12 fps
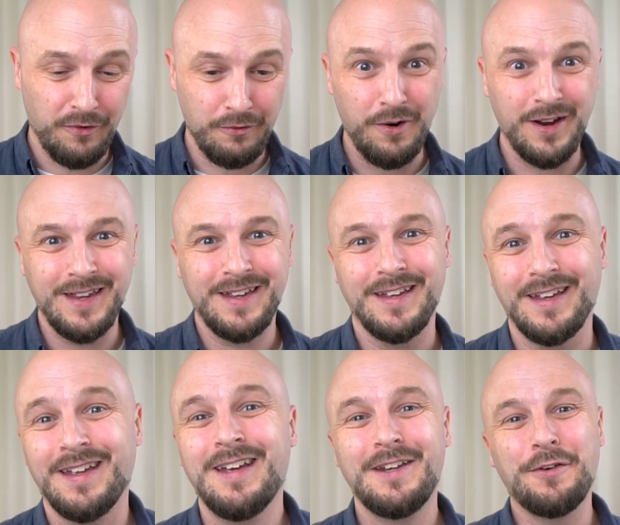right here.
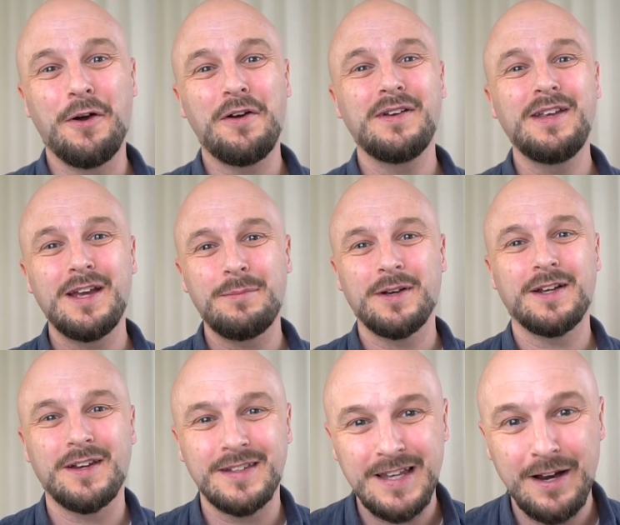Not only am I
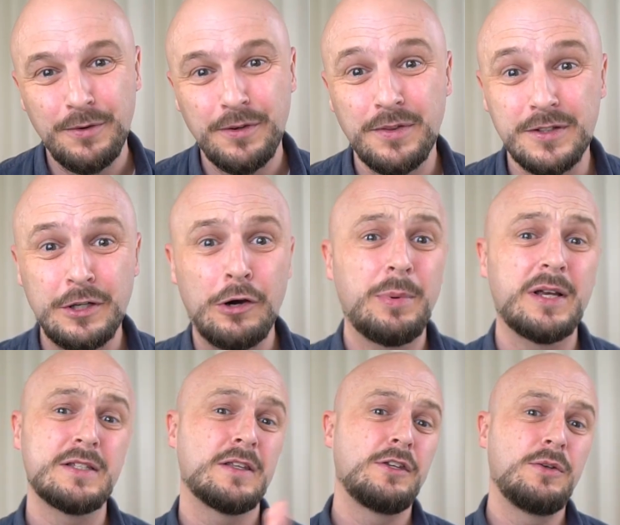going to tell you the
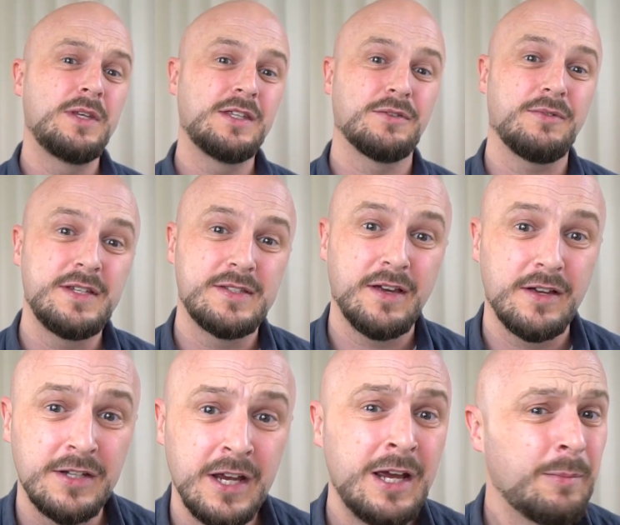topics that you need to
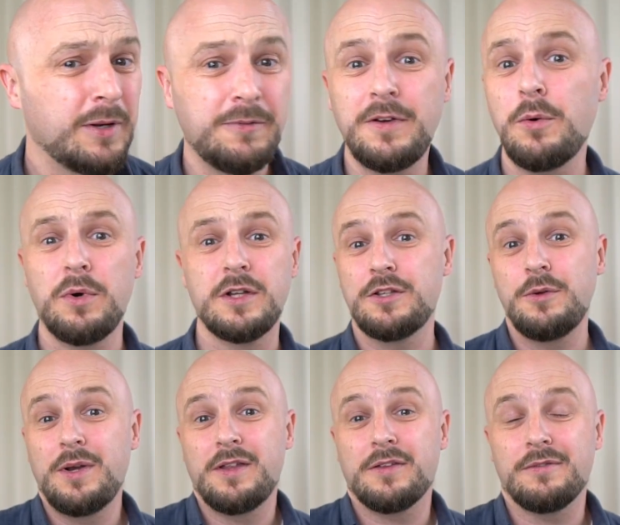research, but if you don't want to do
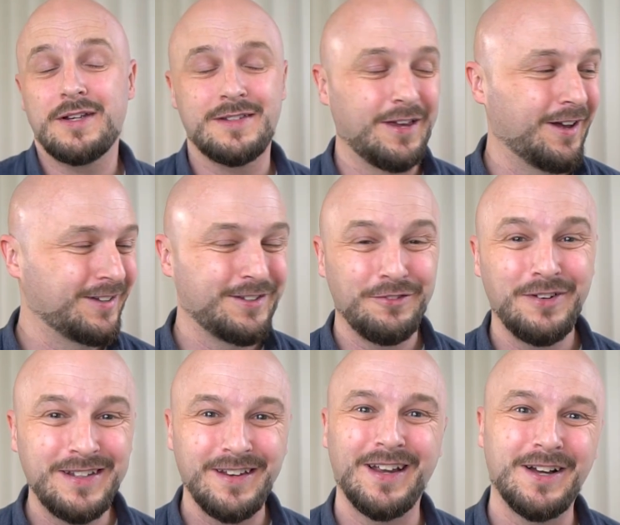any of the research, you
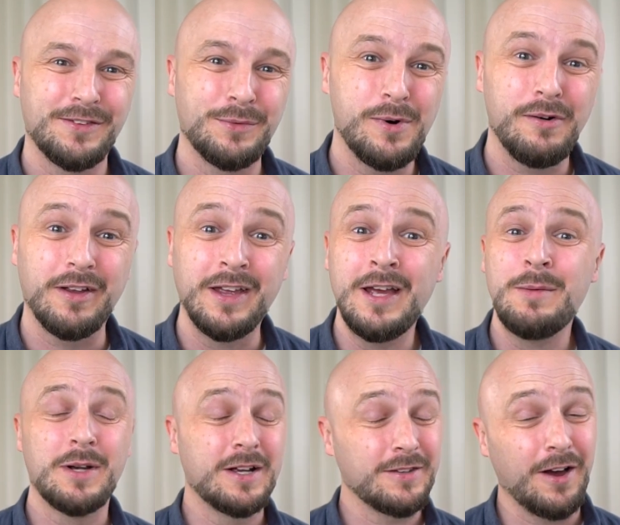really don't have to worry,
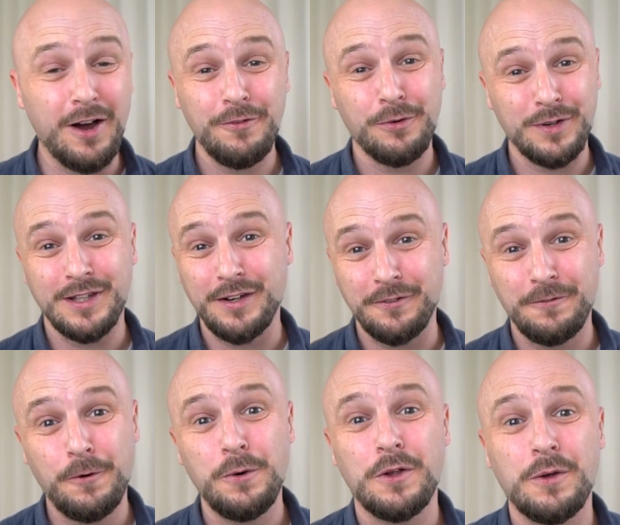because I've already done it
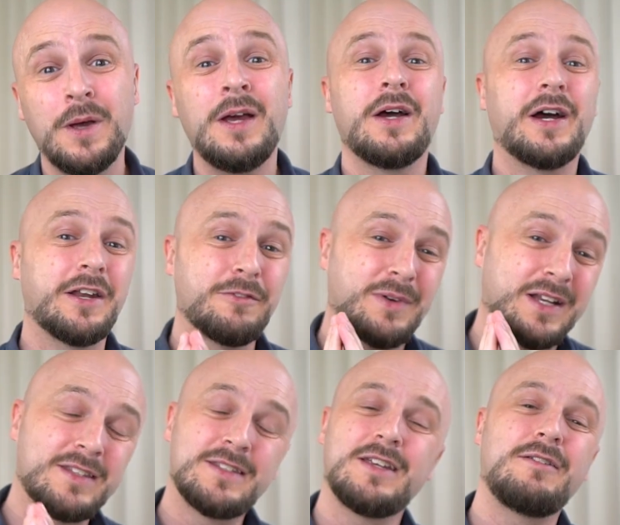for you and I've made
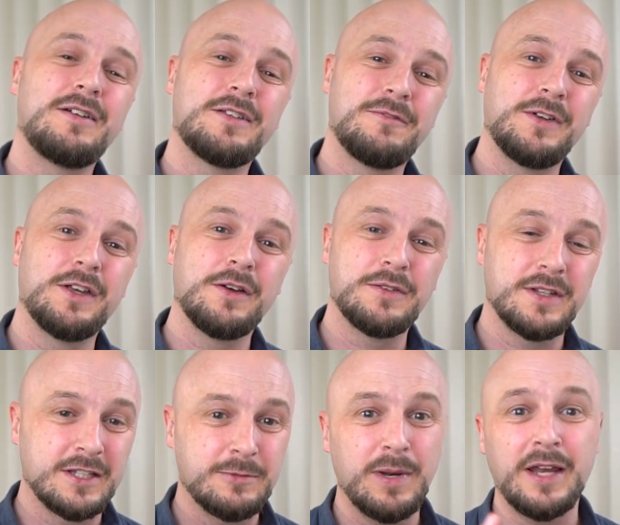a series of videos
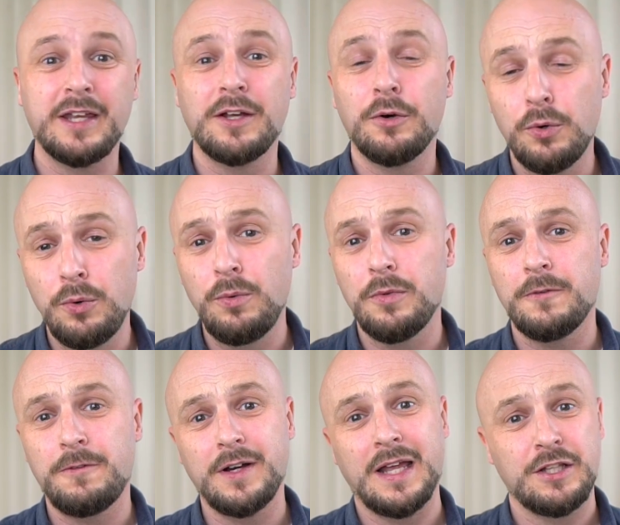explaining all the
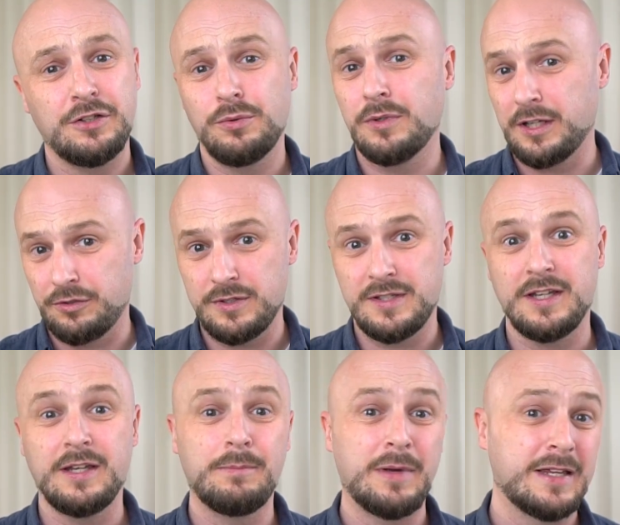financial
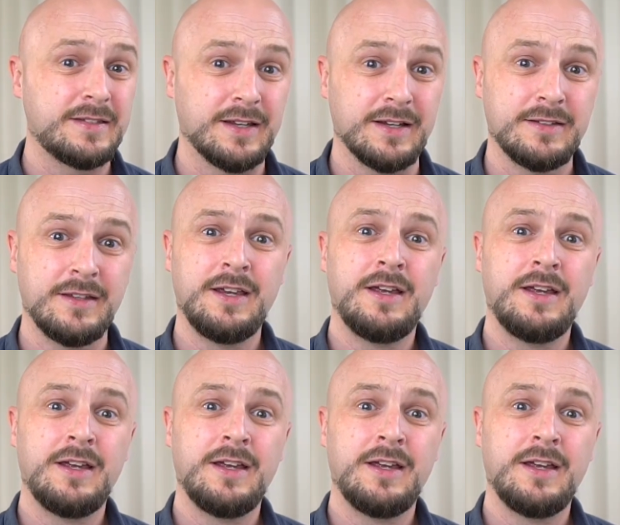literacy basics.